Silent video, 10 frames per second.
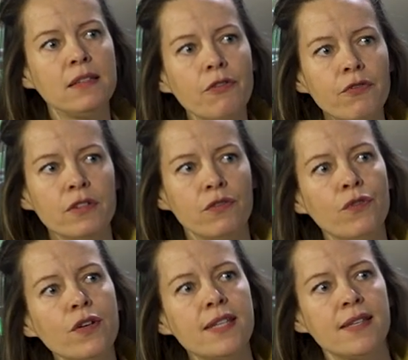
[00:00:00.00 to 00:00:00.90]
different
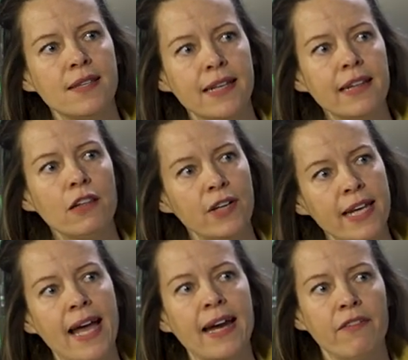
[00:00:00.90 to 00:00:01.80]
voices in
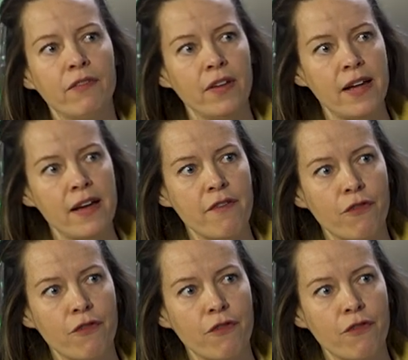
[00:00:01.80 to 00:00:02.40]
looking at it uh,